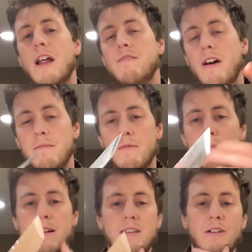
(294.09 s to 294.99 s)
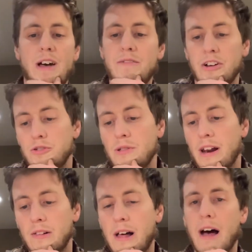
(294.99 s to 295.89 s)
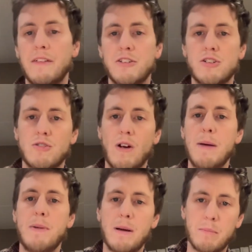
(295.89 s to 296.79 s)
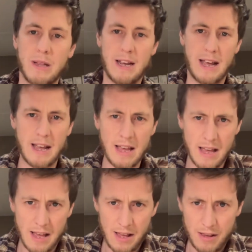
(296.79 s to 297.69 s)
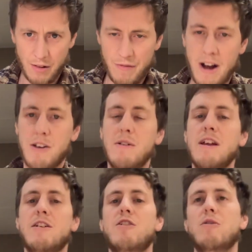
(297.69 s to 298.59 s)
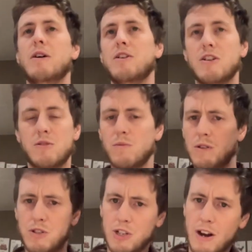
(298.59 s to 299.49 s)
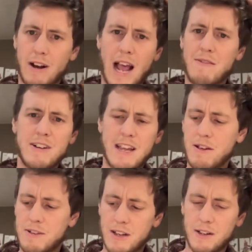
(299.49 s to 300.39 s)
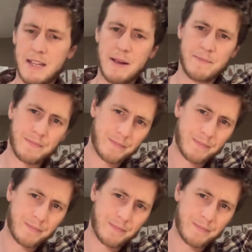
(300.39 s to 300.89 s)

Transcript: I find myself having to do that a lot. This scraping, planing you'll find you need to do it just with generic everyday utility,